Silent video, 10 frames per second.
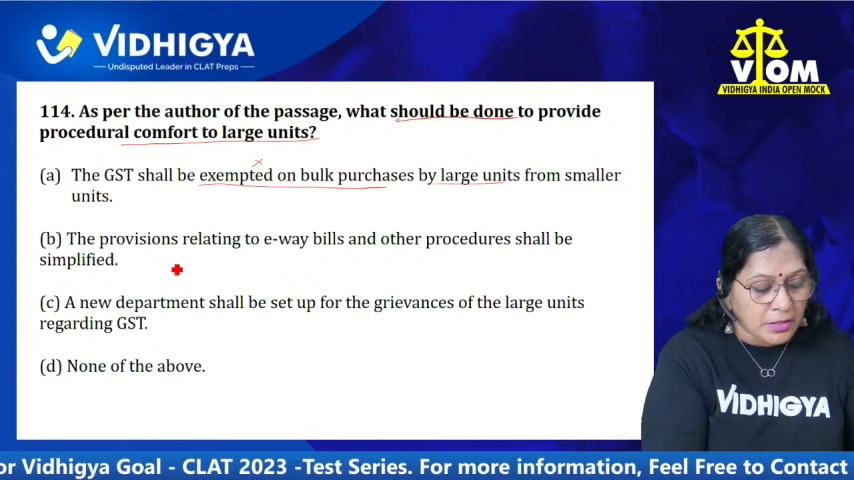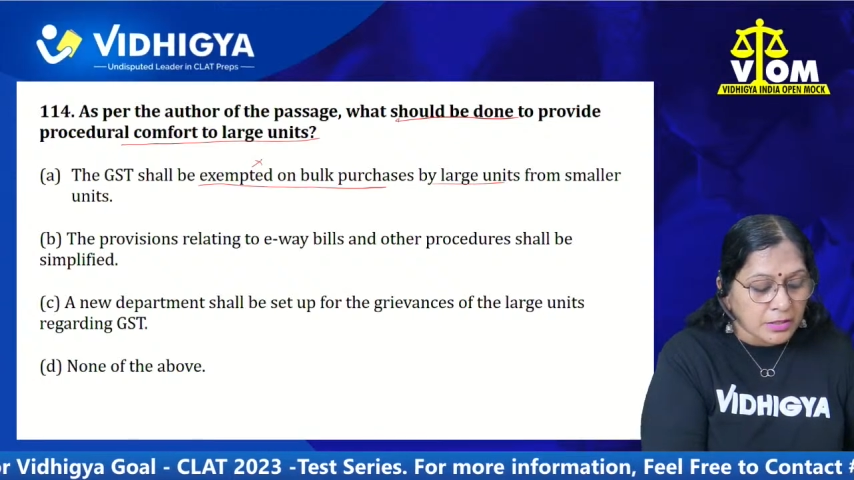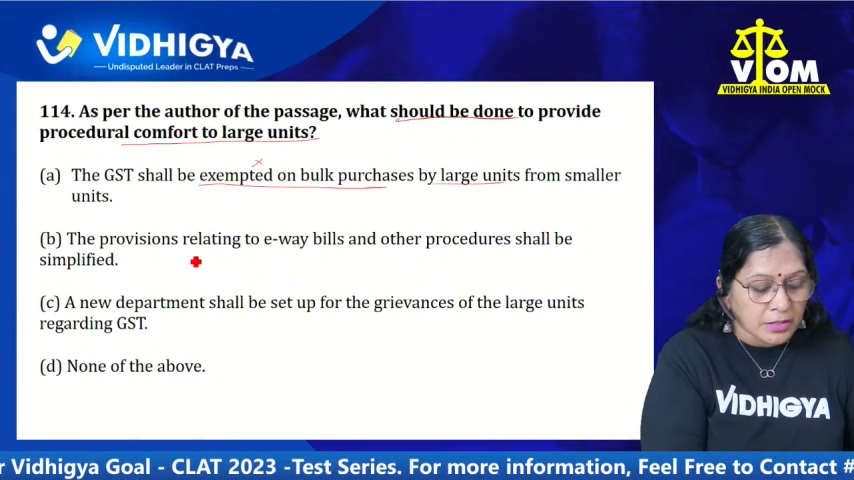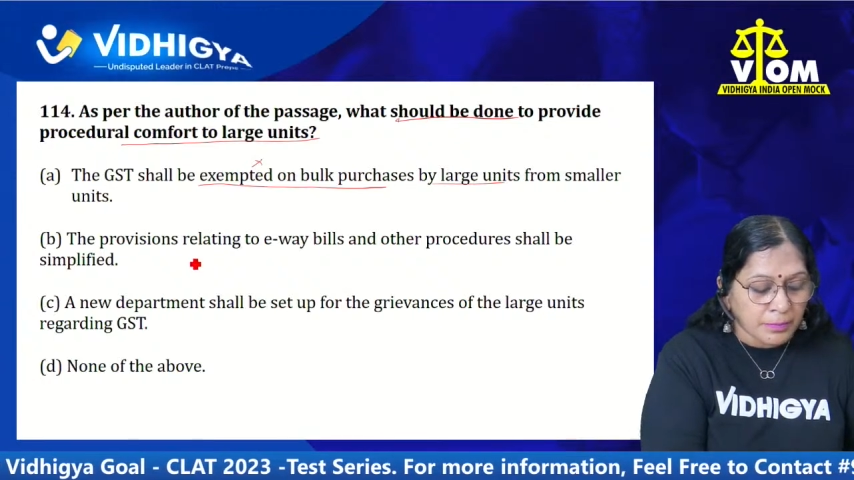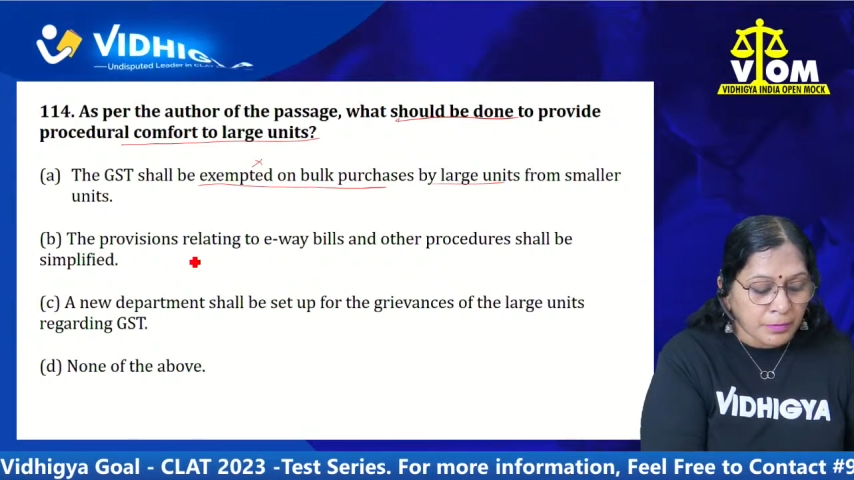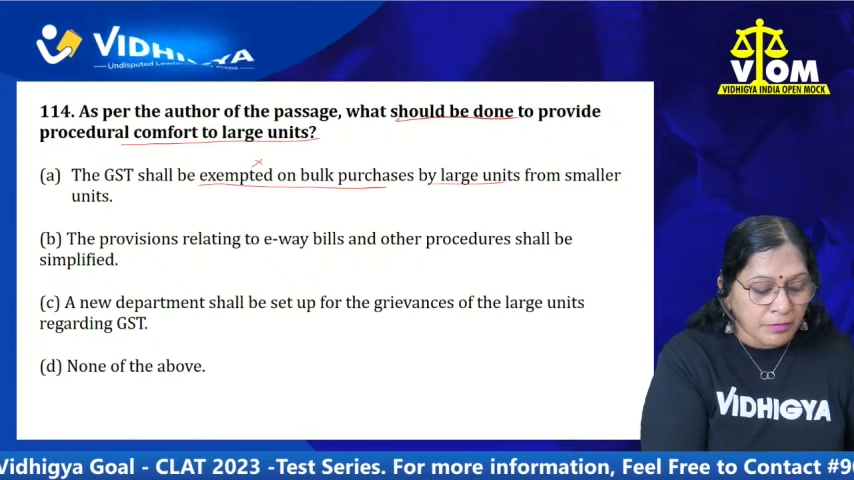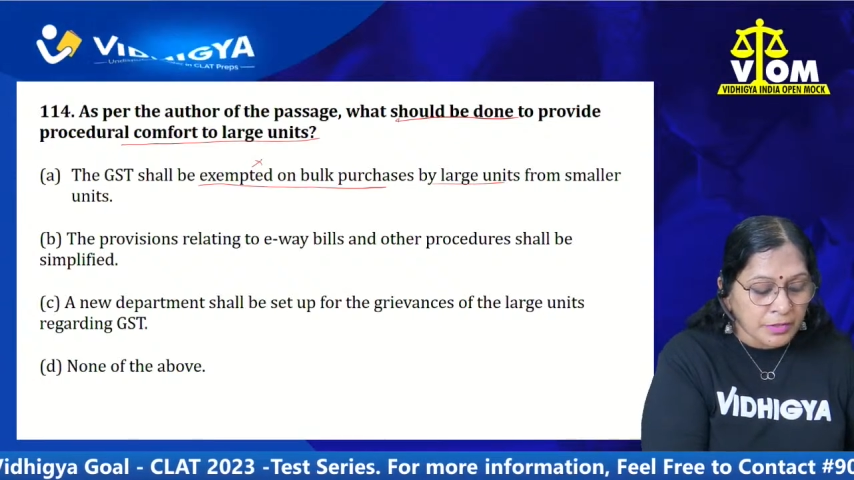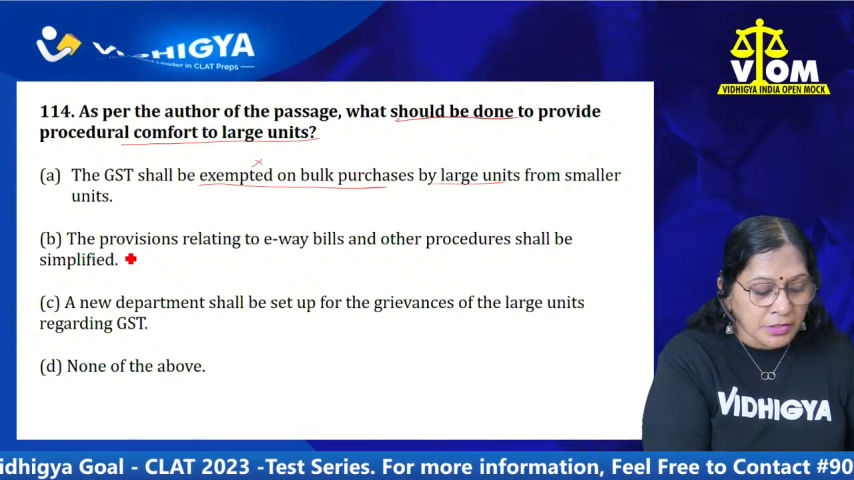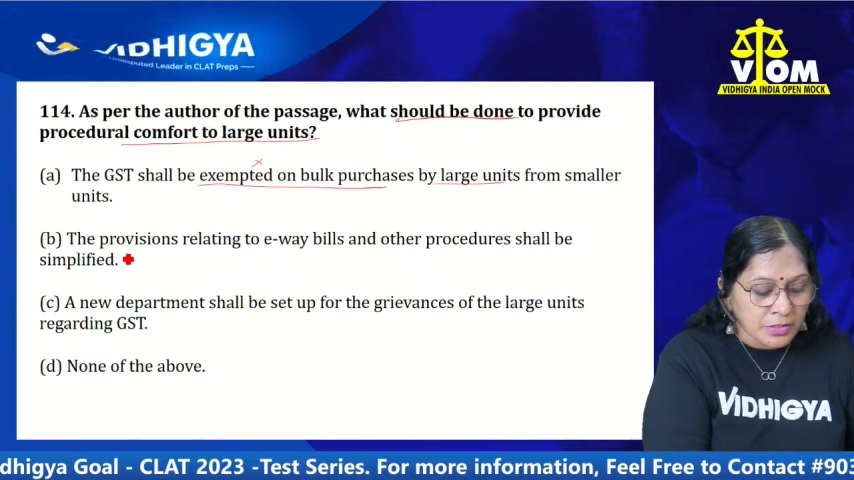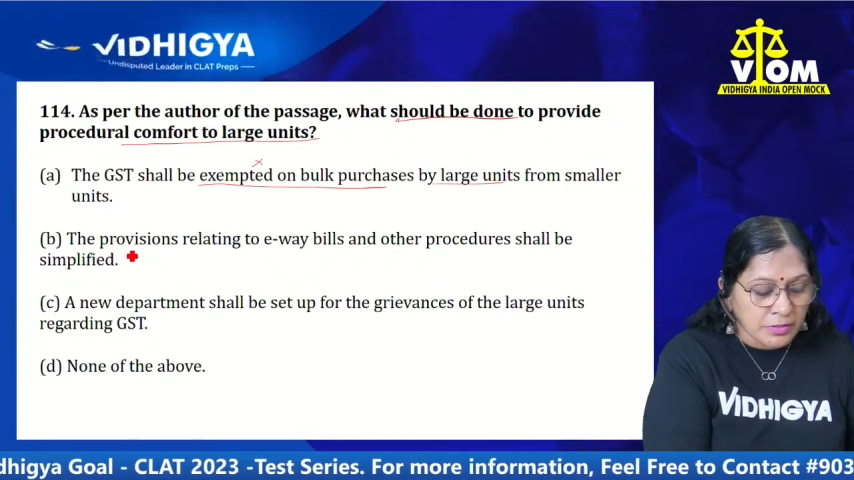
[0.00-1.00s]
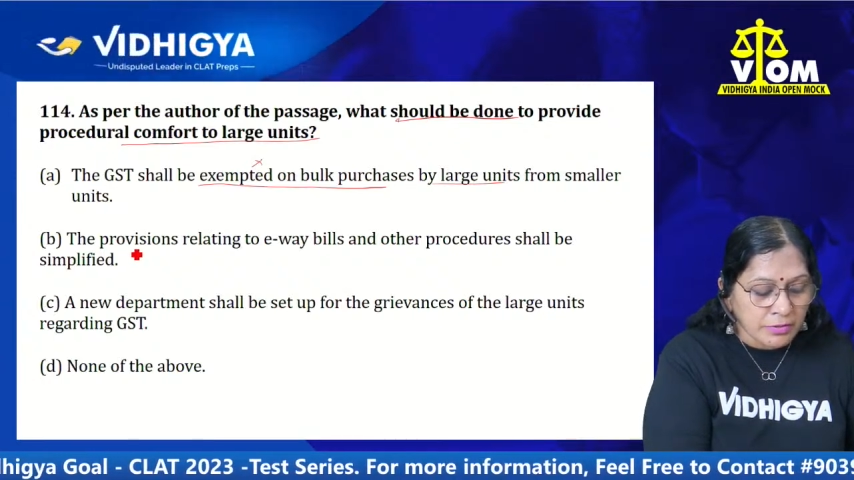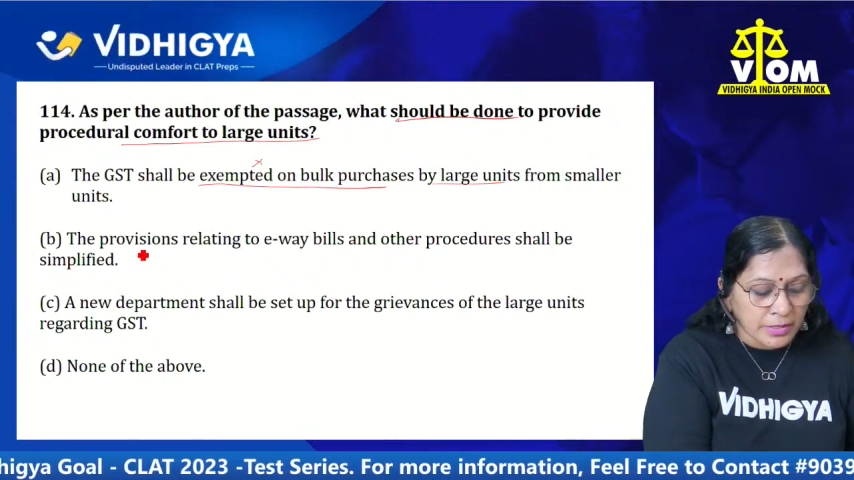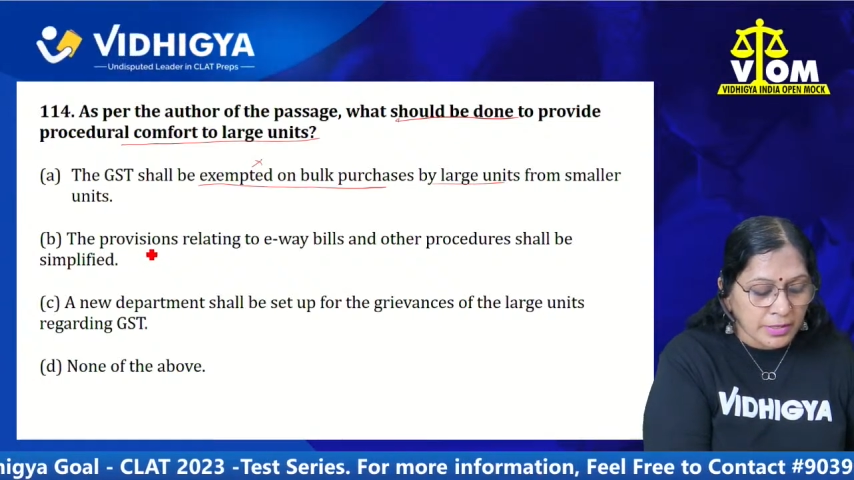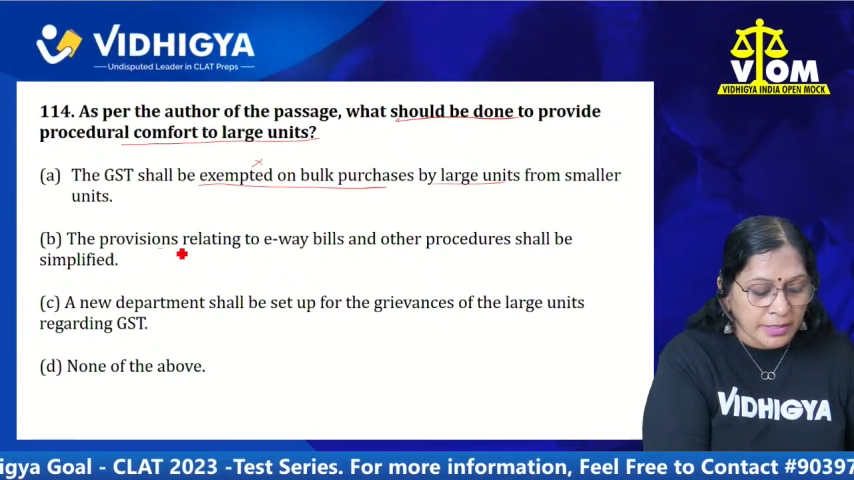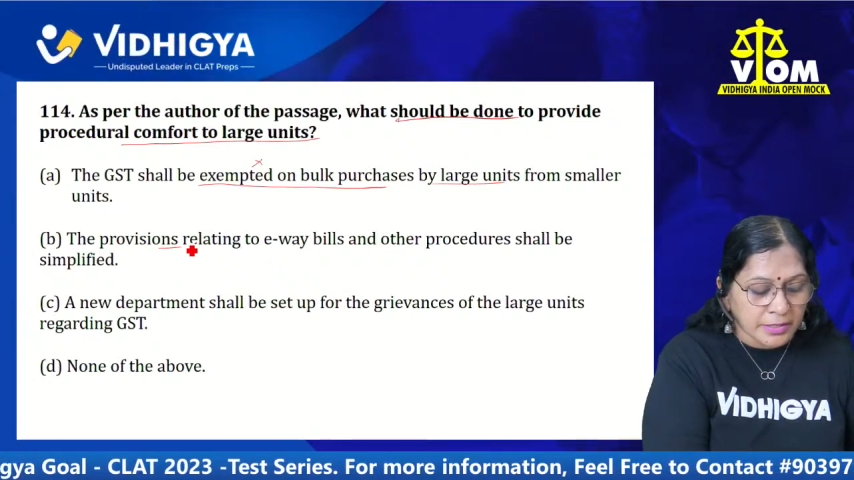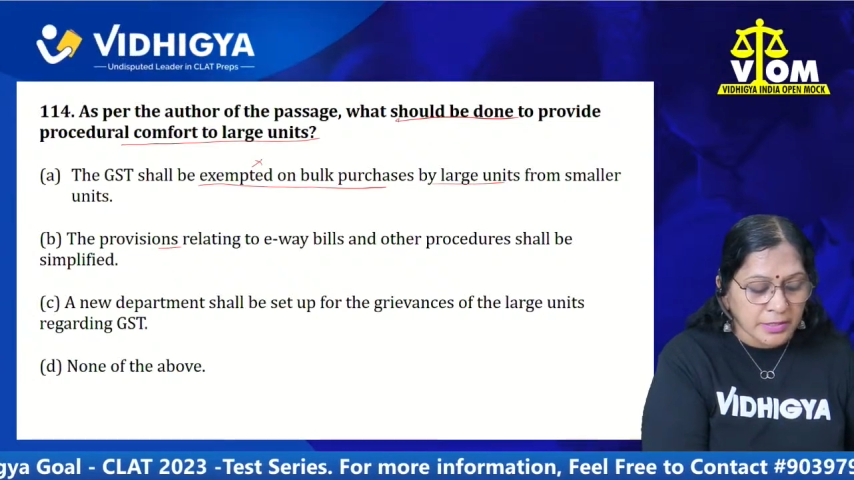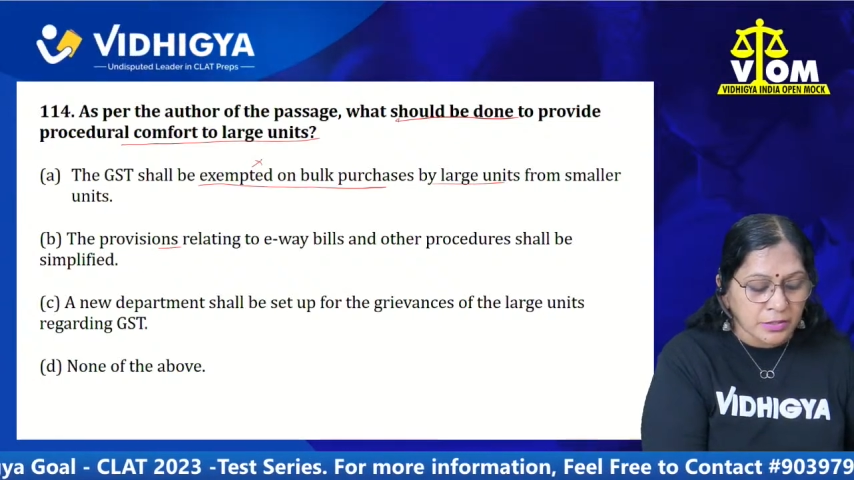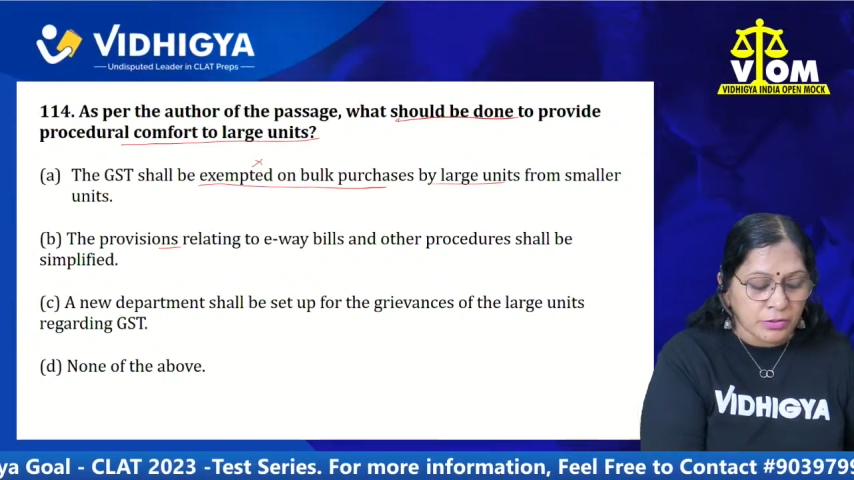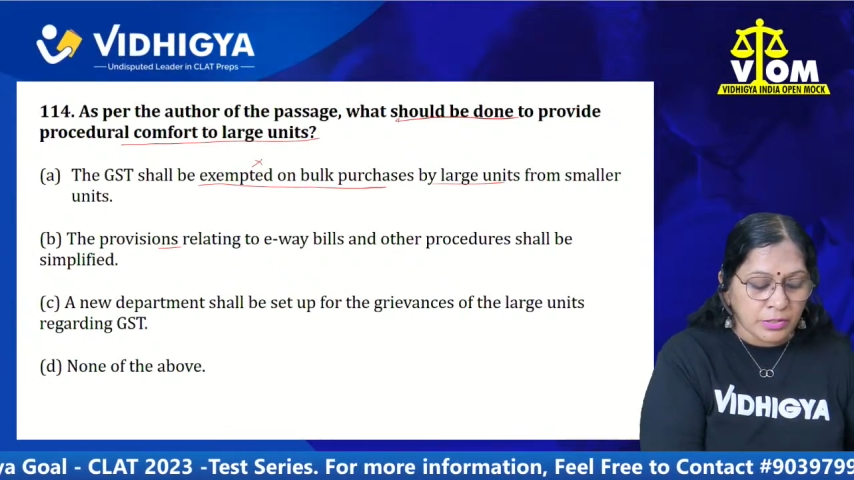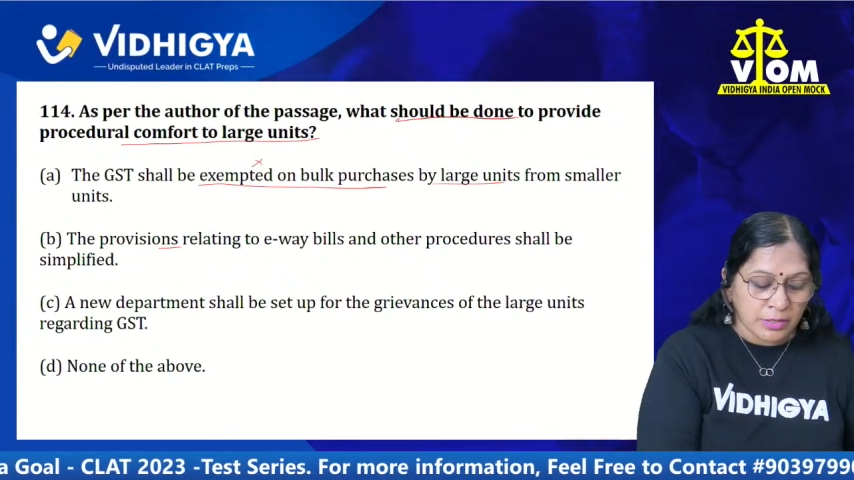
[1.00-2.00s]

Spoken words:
The provisions relating to